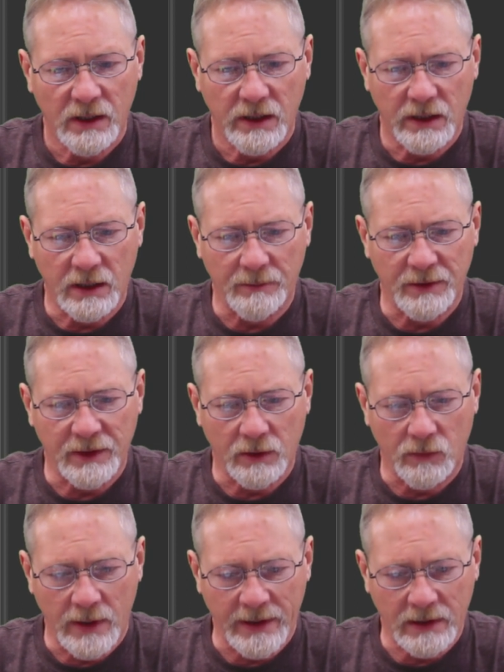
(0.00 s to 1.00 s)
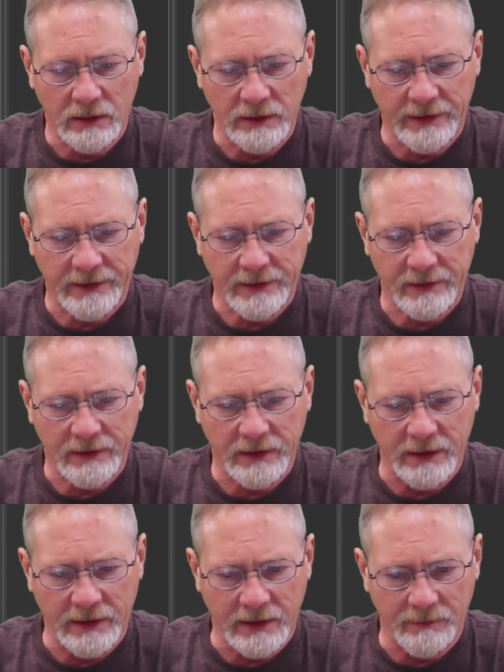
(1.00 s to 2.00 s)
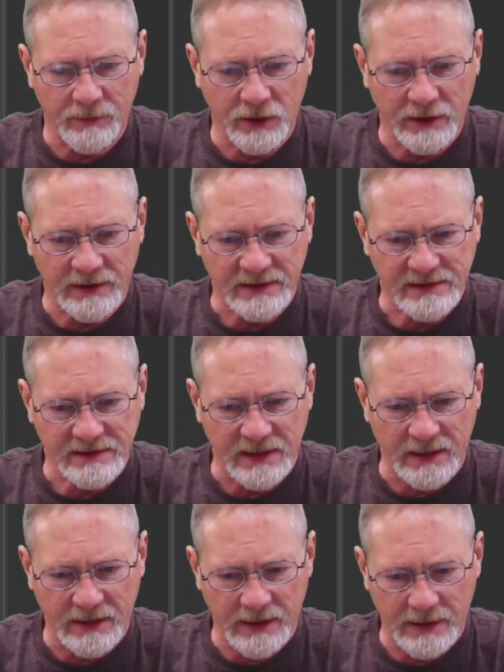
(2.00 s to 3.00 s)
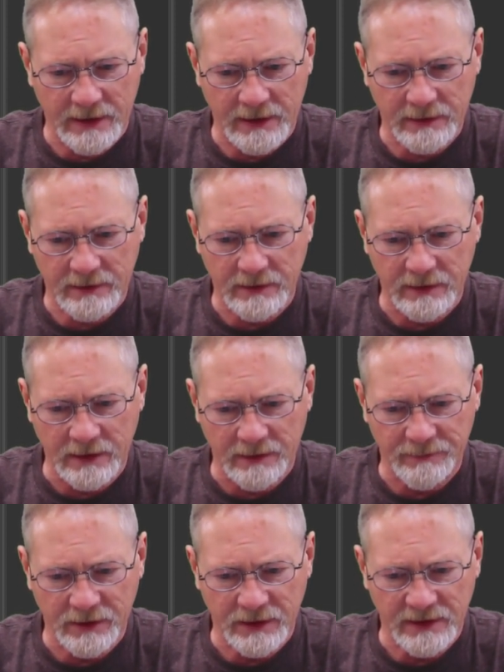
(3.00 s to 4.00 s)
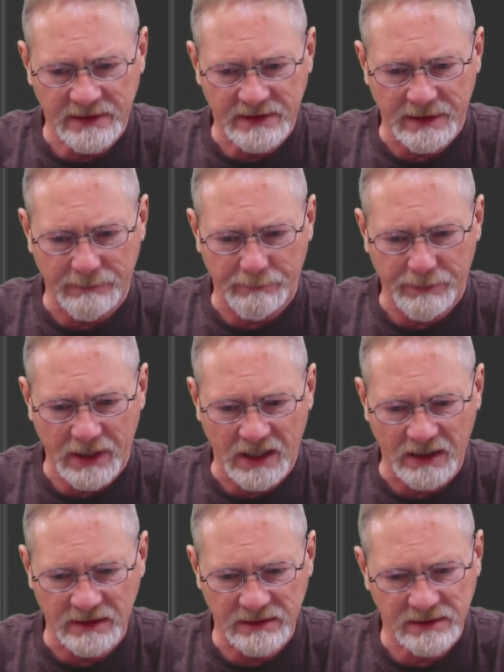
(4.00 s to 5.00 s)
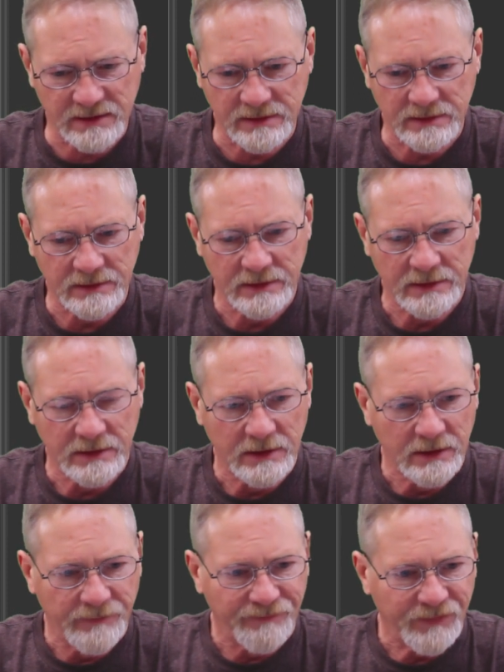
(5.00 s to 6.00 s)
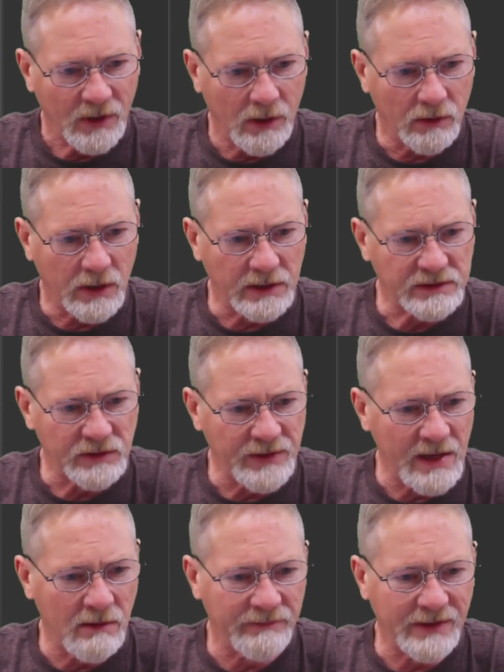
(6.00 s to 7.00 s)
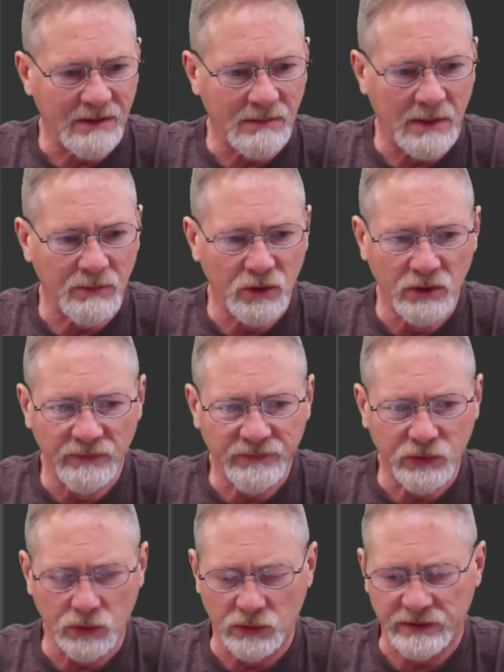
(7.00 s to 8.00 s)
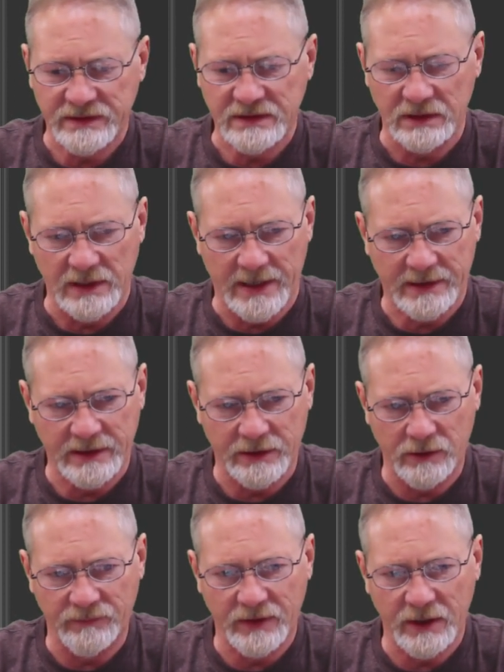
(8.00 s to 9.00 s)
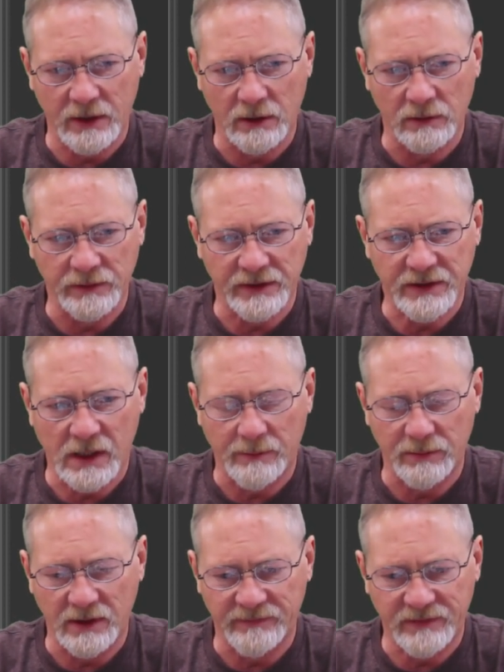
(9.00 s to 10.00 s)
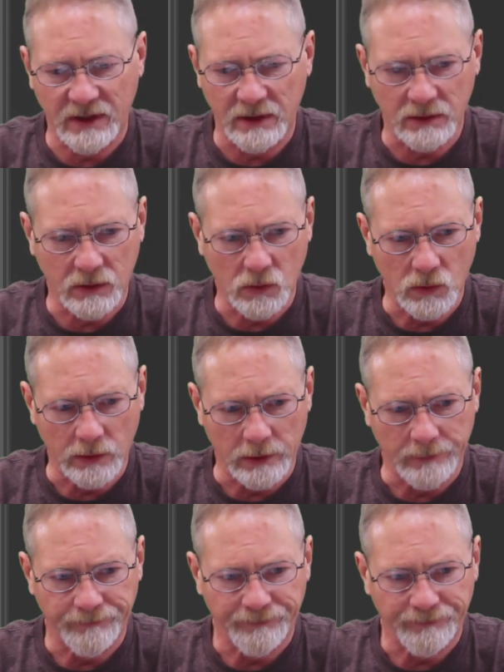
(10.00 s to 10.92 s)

and I'm going to right click and I'm going to say edit and I'm going to say paste. Okay, so now I've got my move tool selected over here in the top left hand corner.